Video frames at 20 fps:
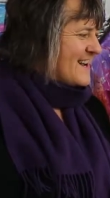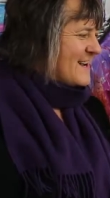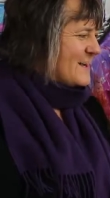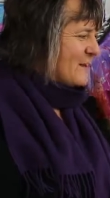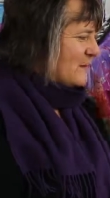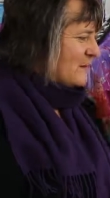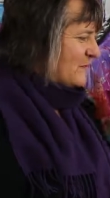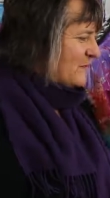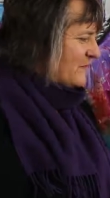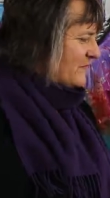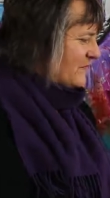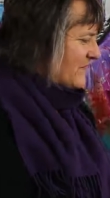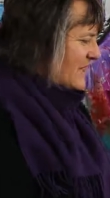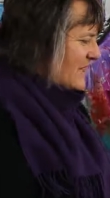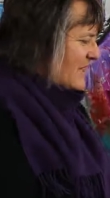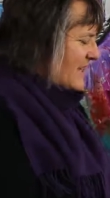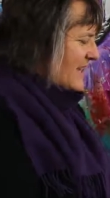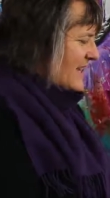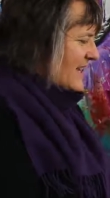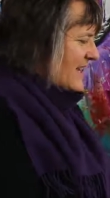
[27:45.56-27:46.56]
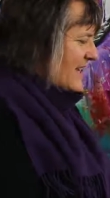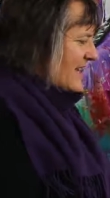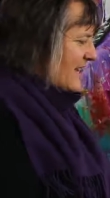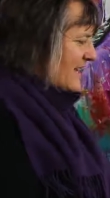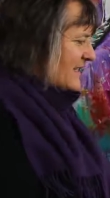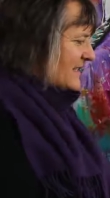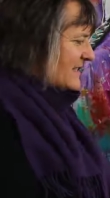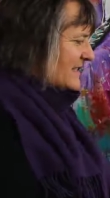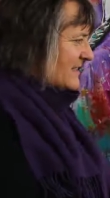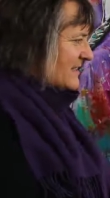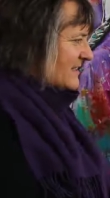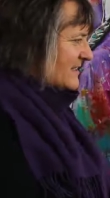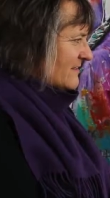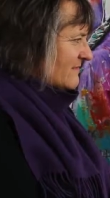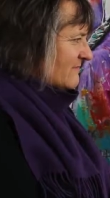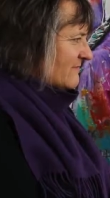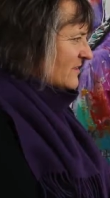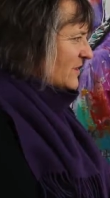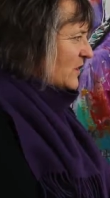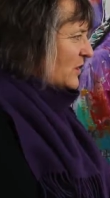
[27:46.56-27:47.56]
um, and
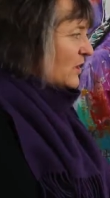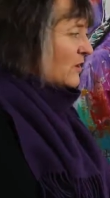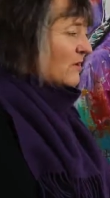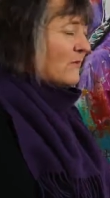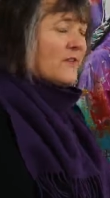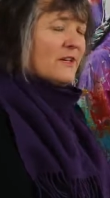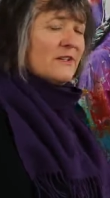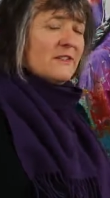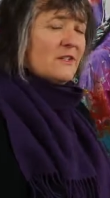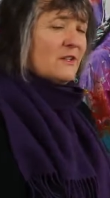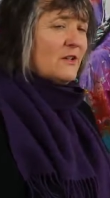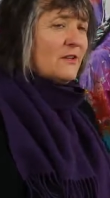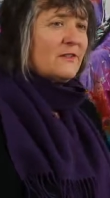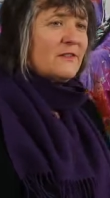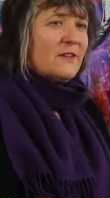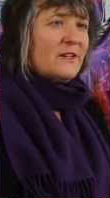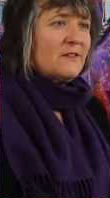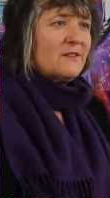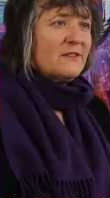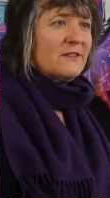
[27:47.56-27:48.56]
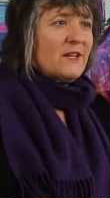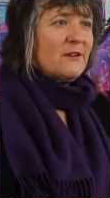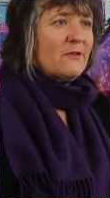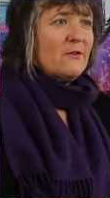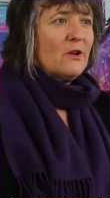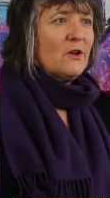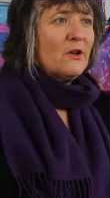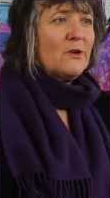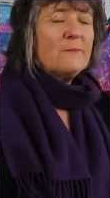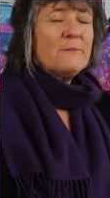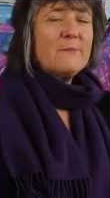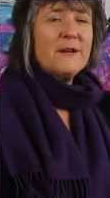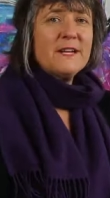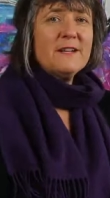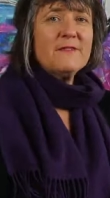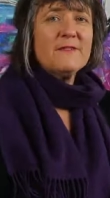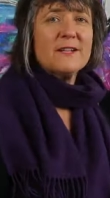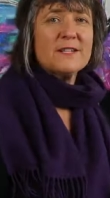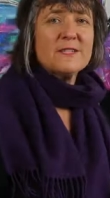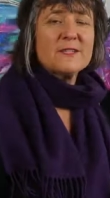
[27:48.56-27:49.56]
you know there's a lot there, there are a lot of
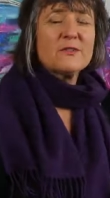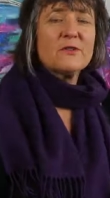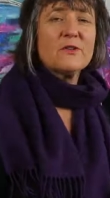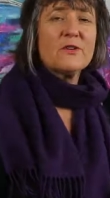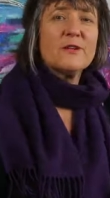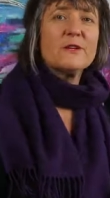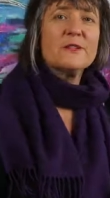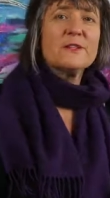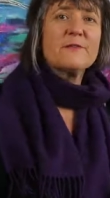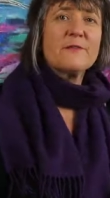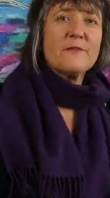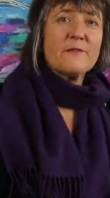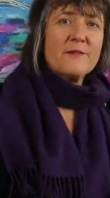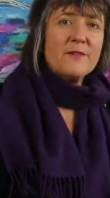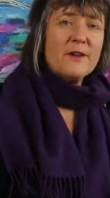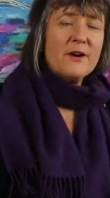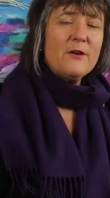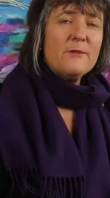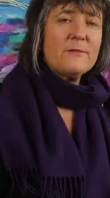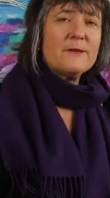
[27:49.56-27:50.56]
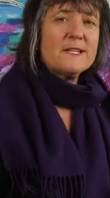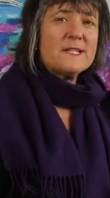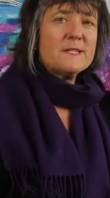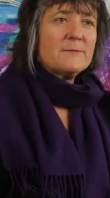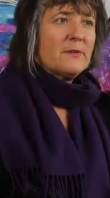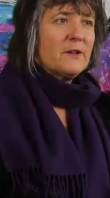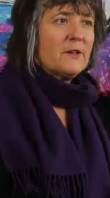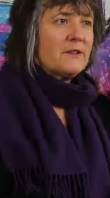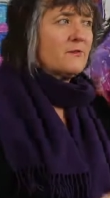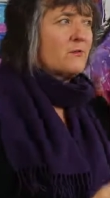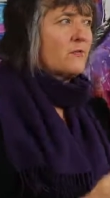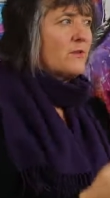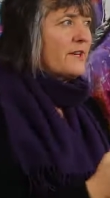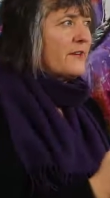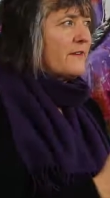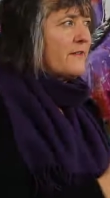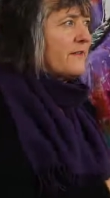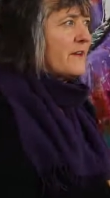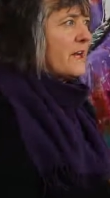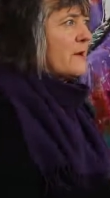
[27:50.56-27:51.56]
benefits to a lot of different therapies. But what
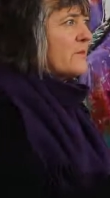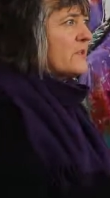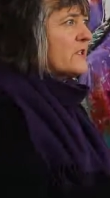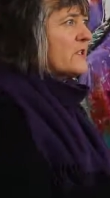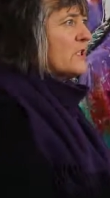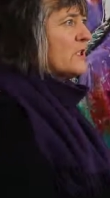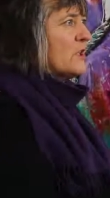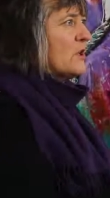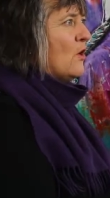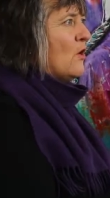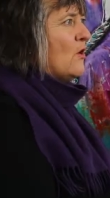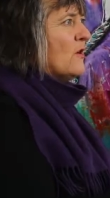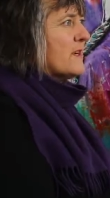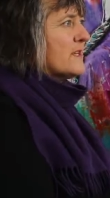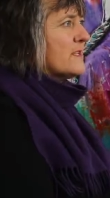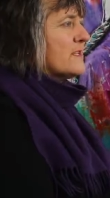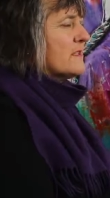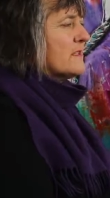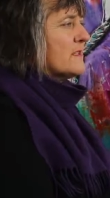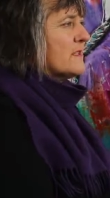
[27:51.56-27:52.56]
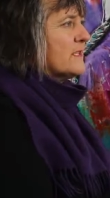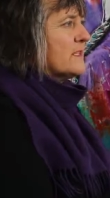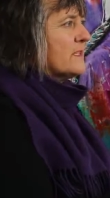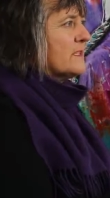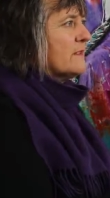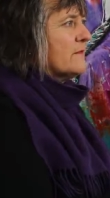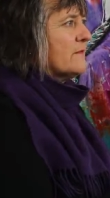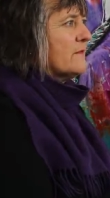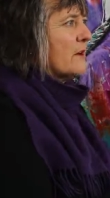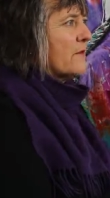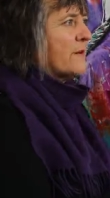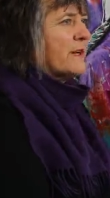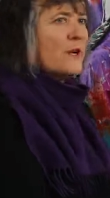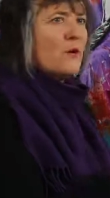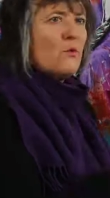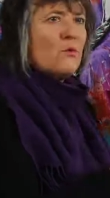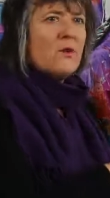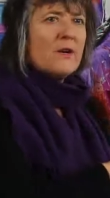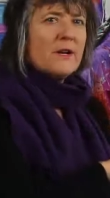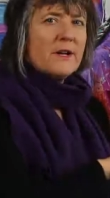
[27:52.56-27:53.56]
I found with qigong is that it's a very
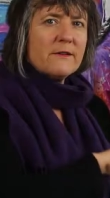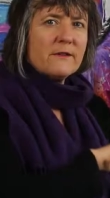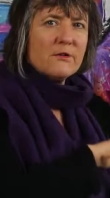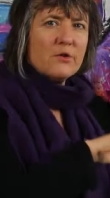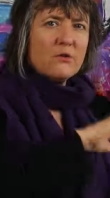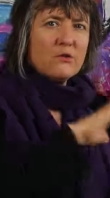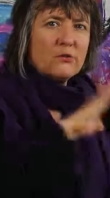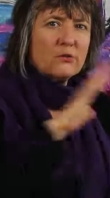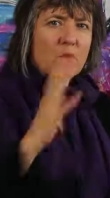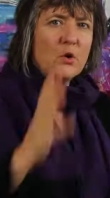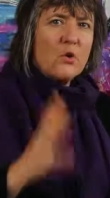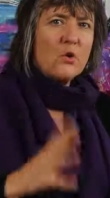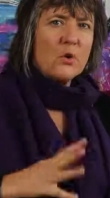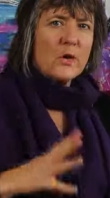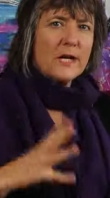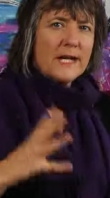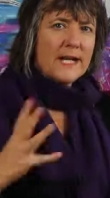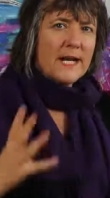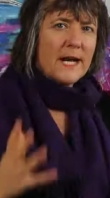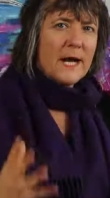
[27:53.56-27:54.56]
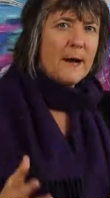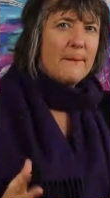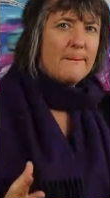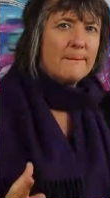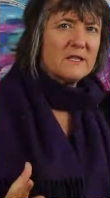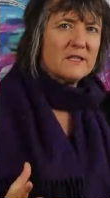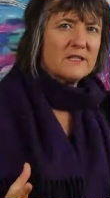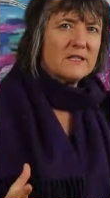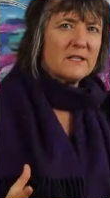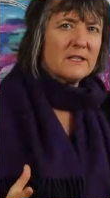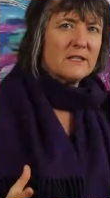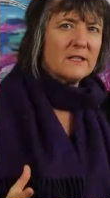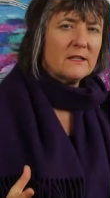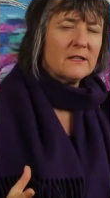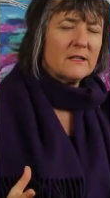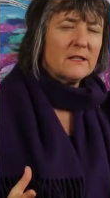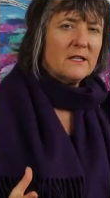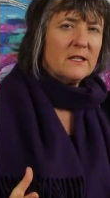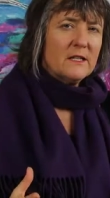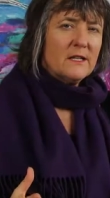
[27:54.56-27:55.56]
what I call
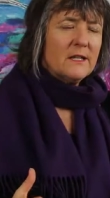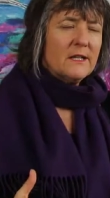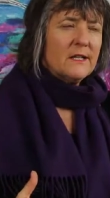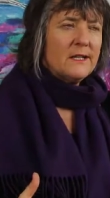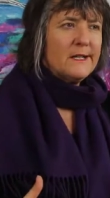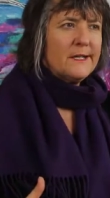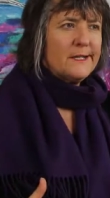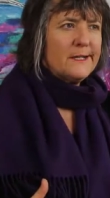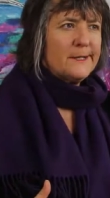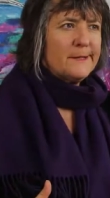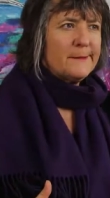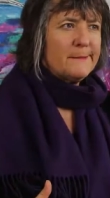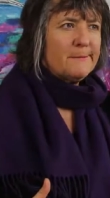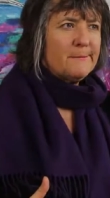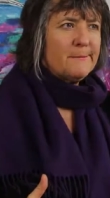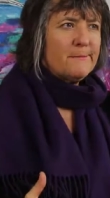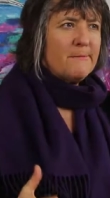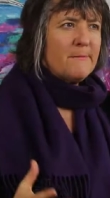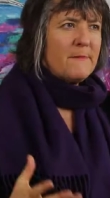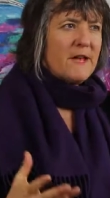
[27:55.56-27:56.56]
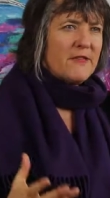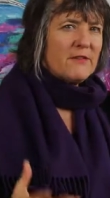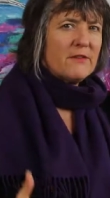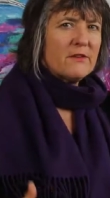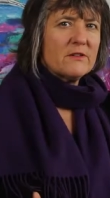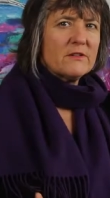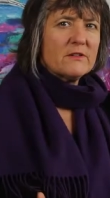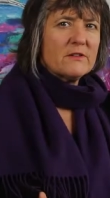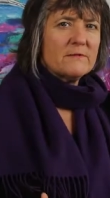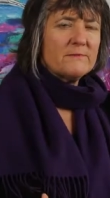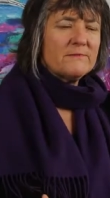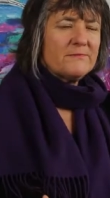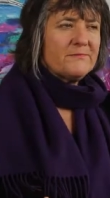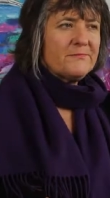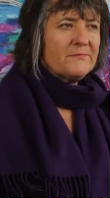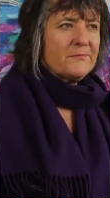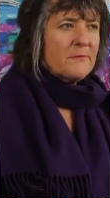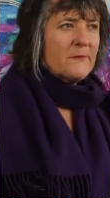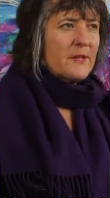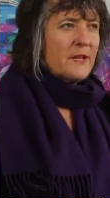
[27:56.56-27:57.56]
all-encompassing uh, method
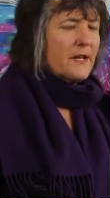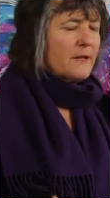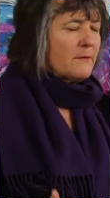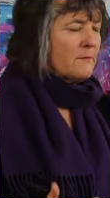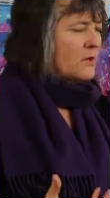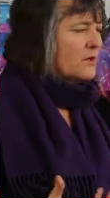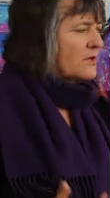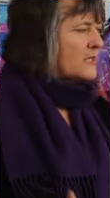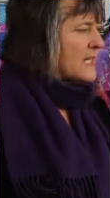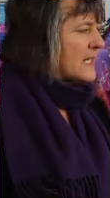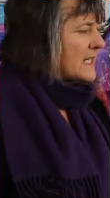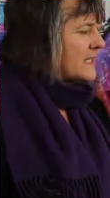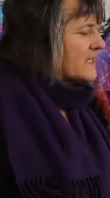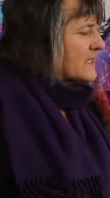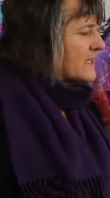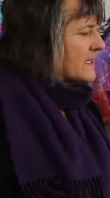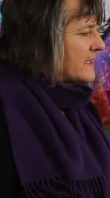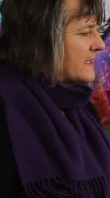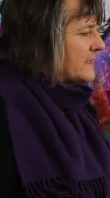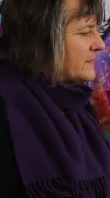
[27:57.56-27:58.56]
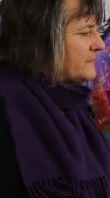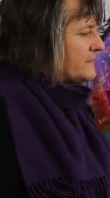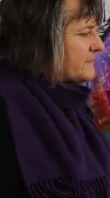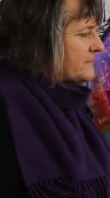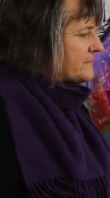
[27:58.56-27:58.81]
and modality.